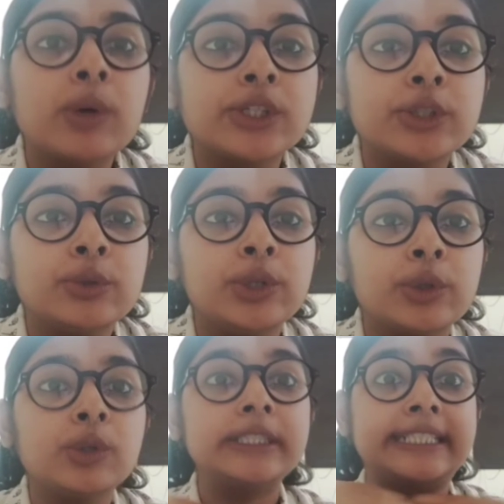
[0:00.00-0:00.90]
tougher was
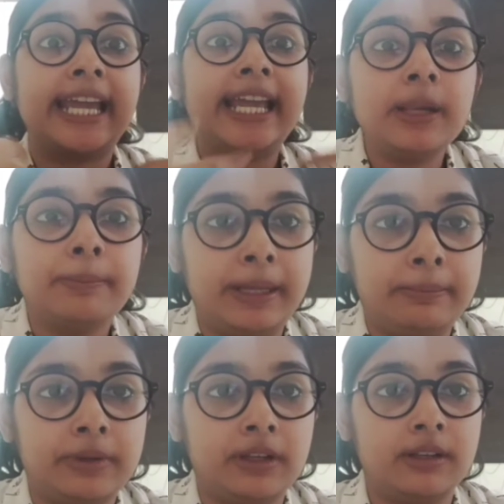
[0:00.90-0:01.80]
to, you know, tell
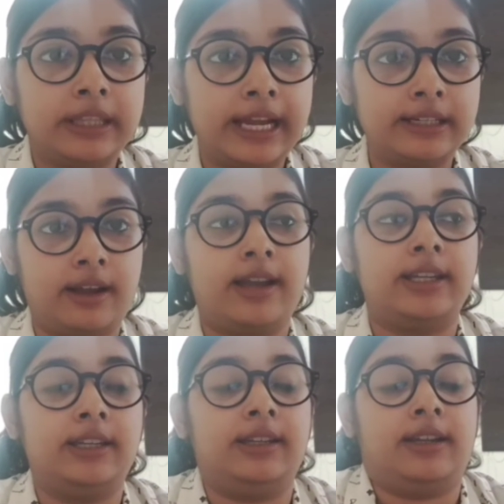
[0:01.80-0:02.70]
people that
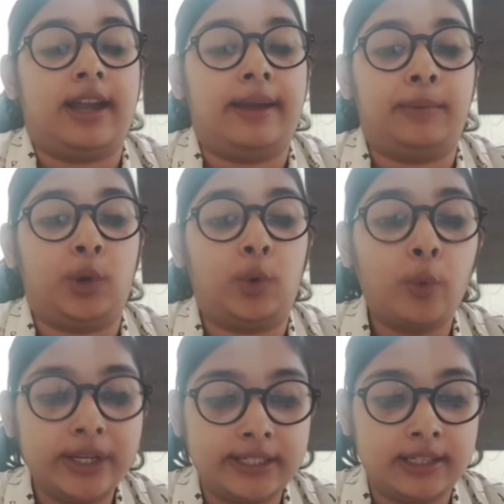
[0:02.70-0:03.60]
I am
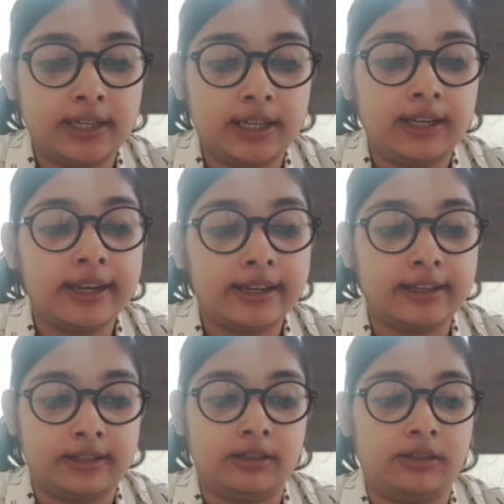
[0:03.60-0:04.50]
quitting
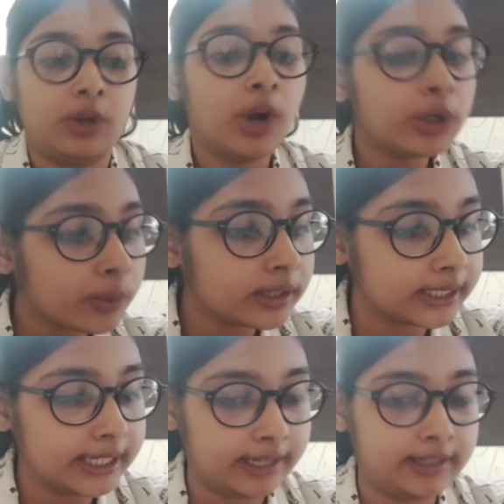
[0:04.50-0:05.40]
and it is not
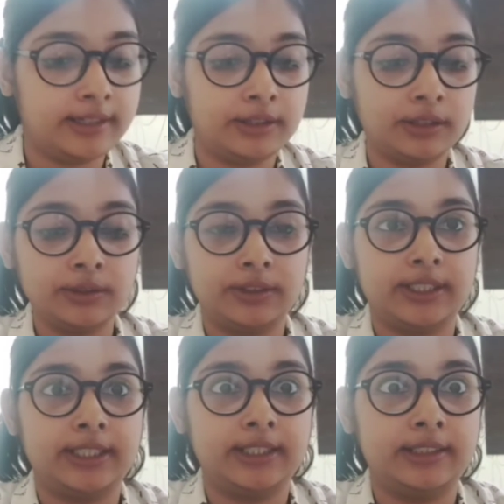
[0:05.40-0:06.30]
working
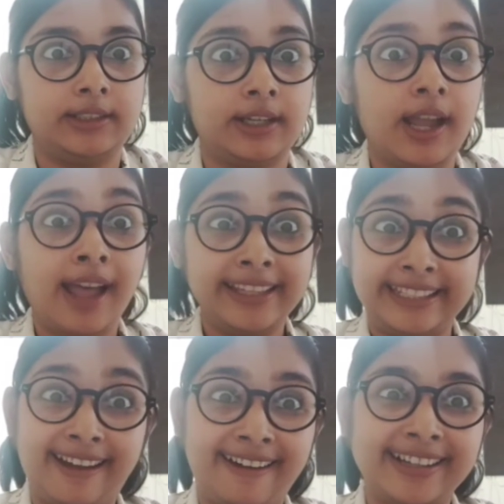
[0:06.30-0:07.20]
out. And
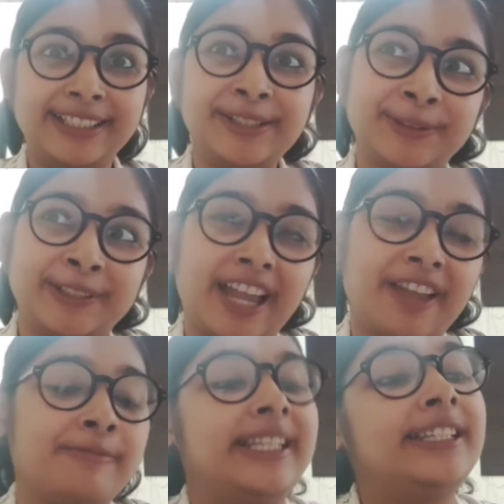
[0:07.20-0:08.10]
yeah, I know
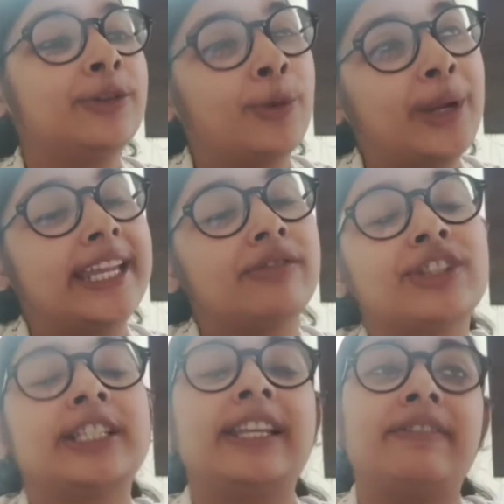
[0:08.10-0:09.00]
I have been doing
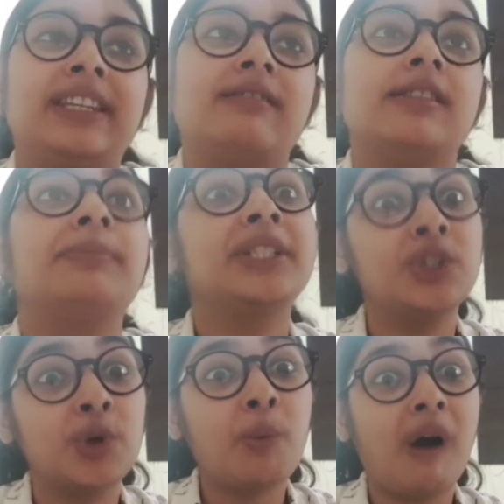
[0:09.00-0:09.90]
it for the 11 years,
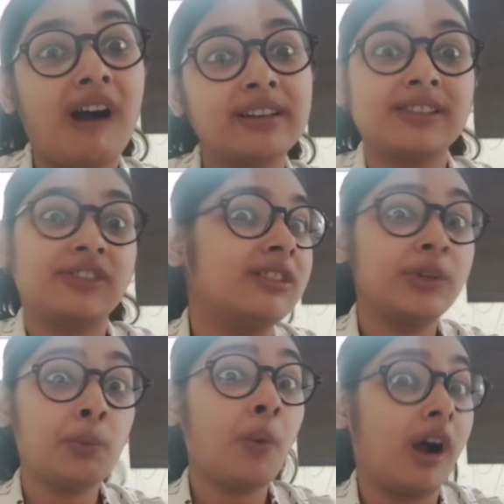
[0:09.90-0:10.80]
but you know what? It
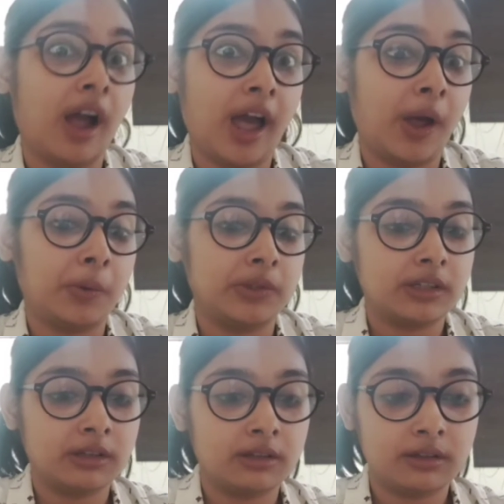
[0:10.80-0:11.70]
still didn't work
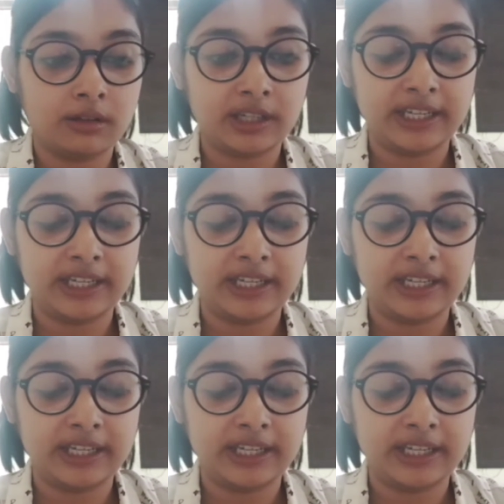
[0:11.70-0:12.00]
out.